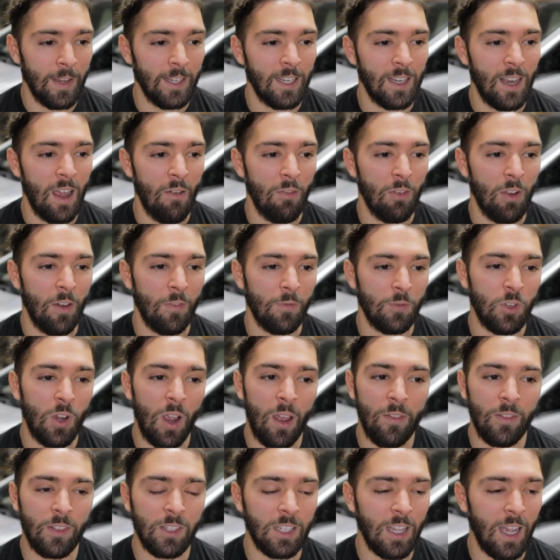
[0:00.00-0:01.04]
didn't have enough
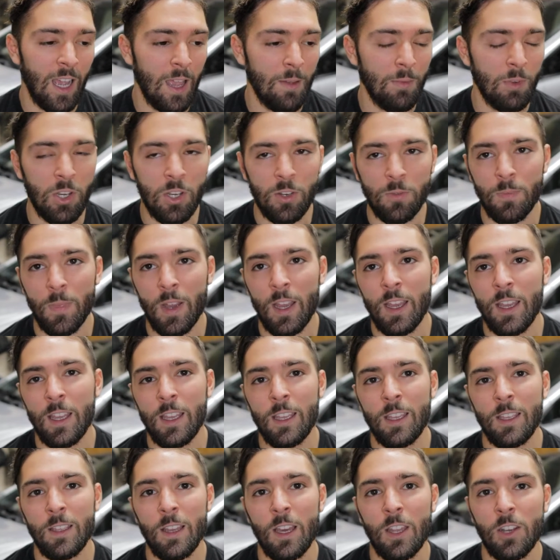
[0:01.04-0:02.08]
driving time under
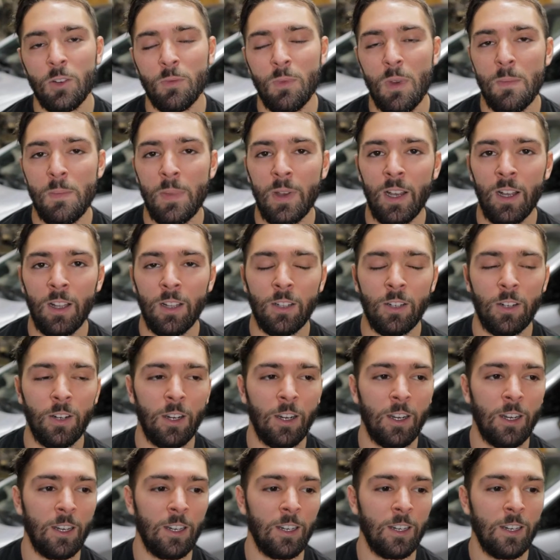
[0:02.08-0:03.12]
my belt,
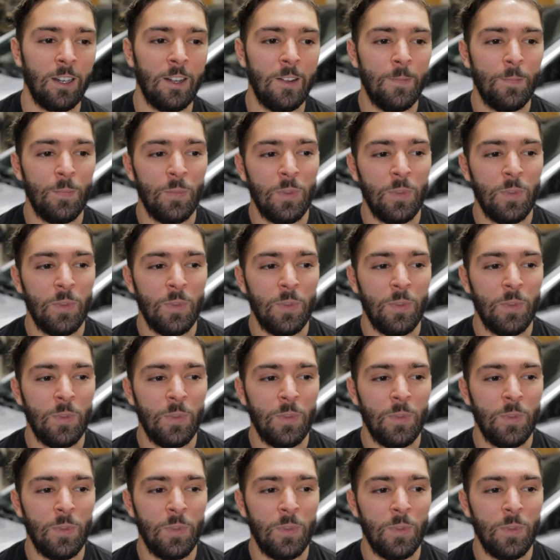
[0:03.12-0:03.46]
or